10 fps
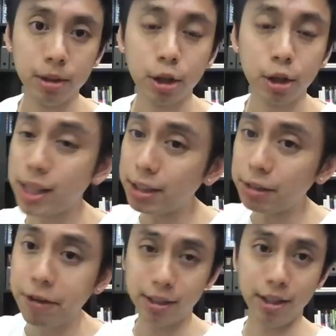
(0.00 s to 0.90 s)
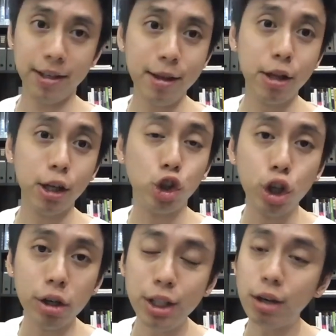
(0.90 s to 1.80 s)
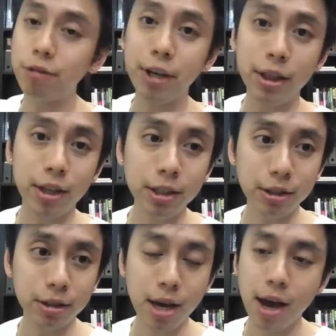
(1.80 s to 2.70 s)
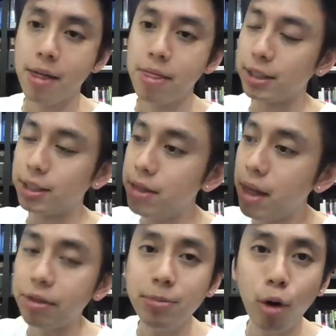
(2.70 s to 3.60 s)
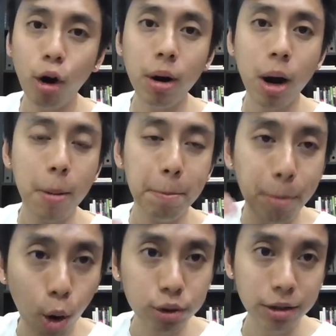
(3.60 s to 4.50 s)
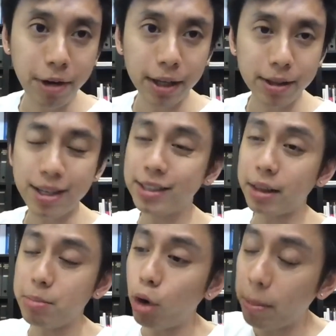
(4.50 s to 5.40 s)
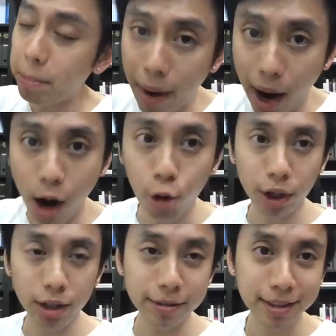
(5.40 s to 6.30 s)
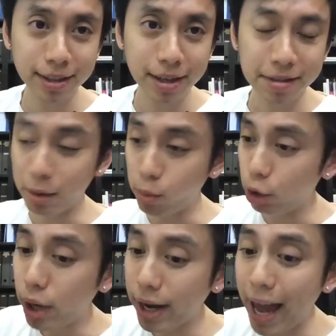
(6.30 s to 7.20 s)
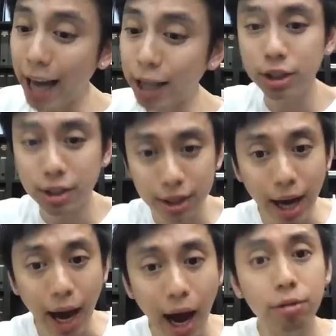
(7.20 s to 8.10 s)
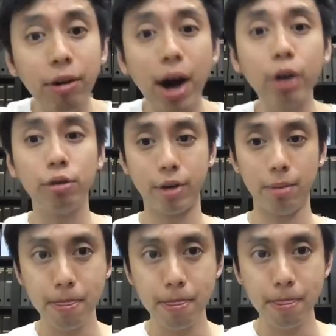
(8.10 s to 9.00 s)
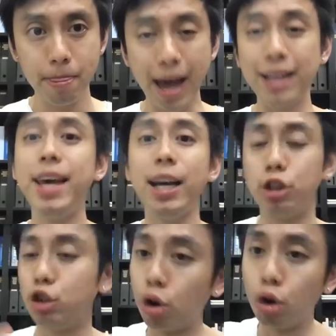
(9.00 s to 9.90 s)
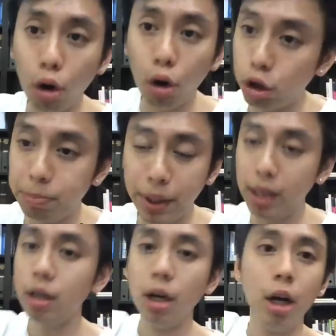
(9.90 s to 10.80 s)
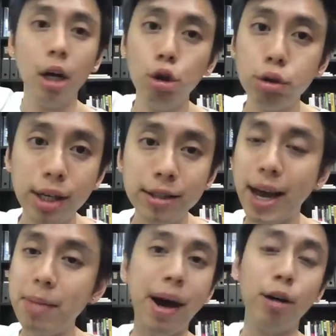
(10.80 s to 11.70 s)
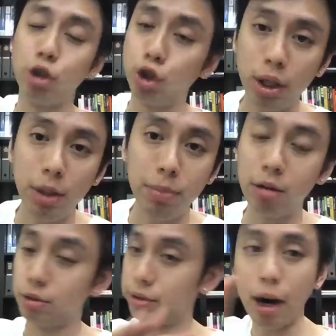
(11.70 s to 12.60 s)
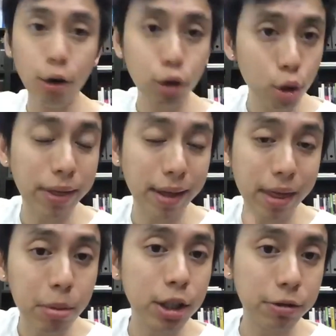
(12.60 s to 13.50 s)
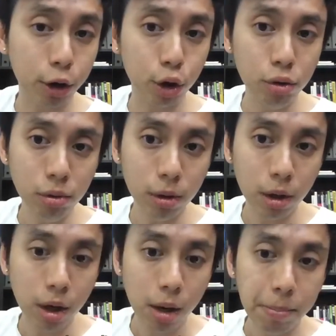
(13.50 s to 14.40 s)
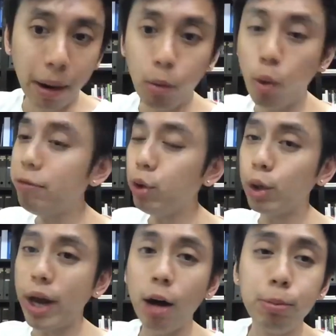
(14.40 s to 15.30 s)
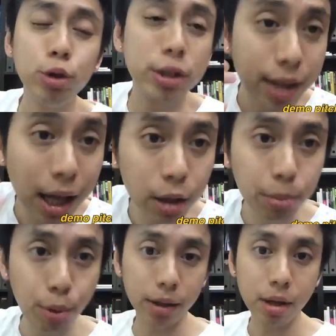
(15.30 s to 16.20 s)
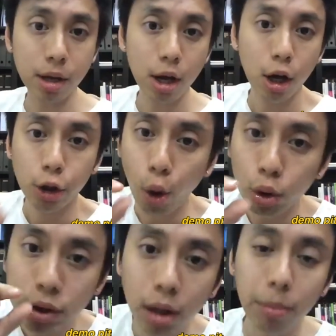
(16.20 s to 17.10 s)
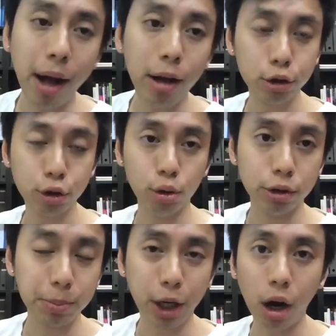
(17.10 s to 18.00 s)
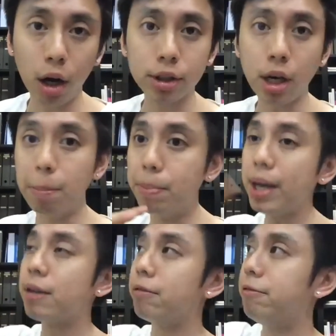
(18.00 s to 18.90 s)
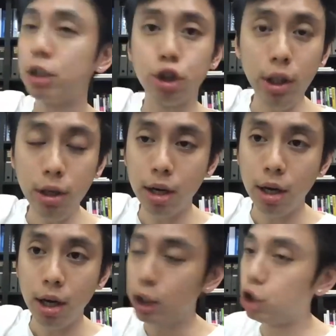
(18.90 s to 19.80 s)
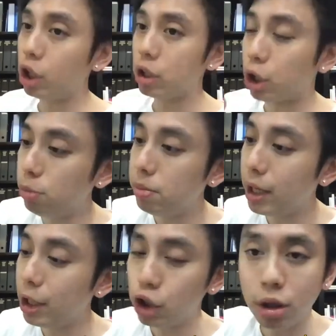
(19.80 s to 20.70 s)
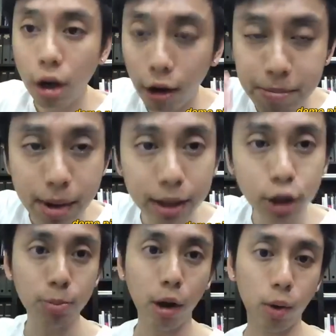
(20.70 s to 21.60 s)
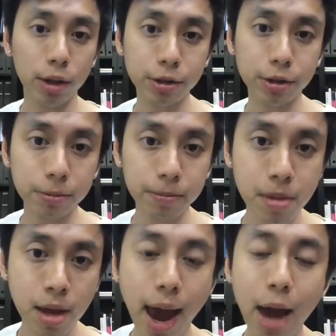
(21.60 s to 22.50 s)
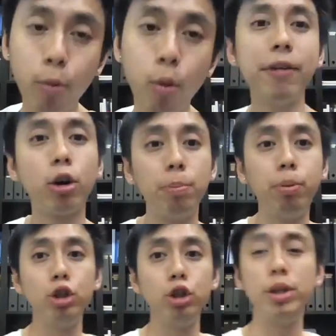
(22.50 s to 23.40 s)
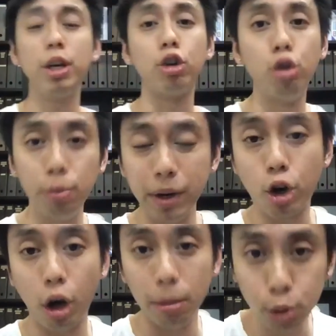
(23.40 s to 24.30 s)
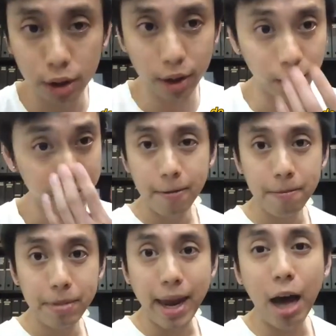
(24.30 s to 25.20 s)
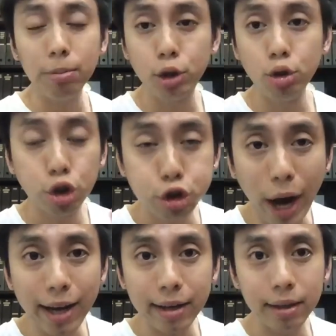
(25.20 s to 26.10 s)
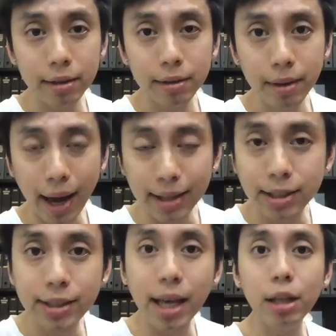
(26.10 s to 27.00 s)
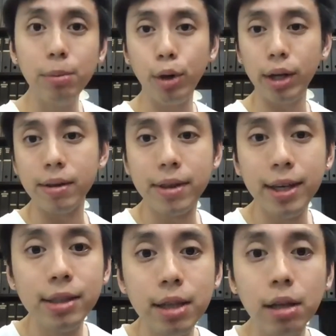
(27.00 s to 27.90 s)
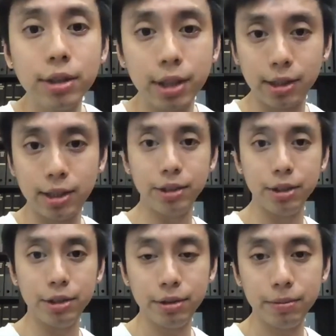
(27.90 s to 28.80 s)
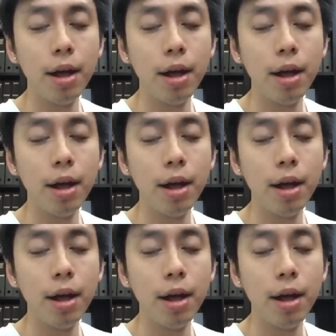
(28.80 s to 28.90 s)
Because let's face it, in the journey of fitness, there's nothing more motivating, there's nothing more empowering than when you can actually see how far you've come. And yes, your goal could be losing 10 pounds, 20 pounds. Now, I don't know what the number is for you, but what if we could help you celebrate those little milestones? Because a big victory is just accumulation of many small ones. And what if I could put you in a group, a community that helps you track and celebrate these little successes?